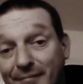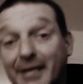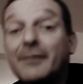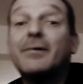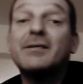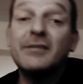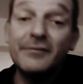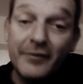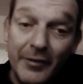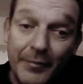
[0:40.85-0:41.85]
there was a
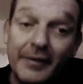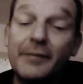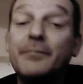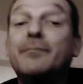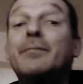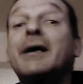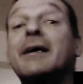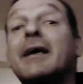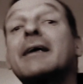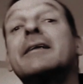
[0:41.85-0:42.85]
drummer
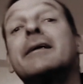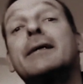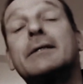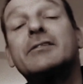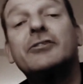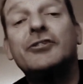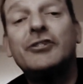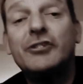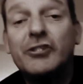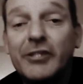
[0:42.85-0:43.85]
banging the
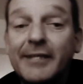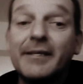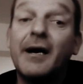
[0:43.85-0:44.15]
shit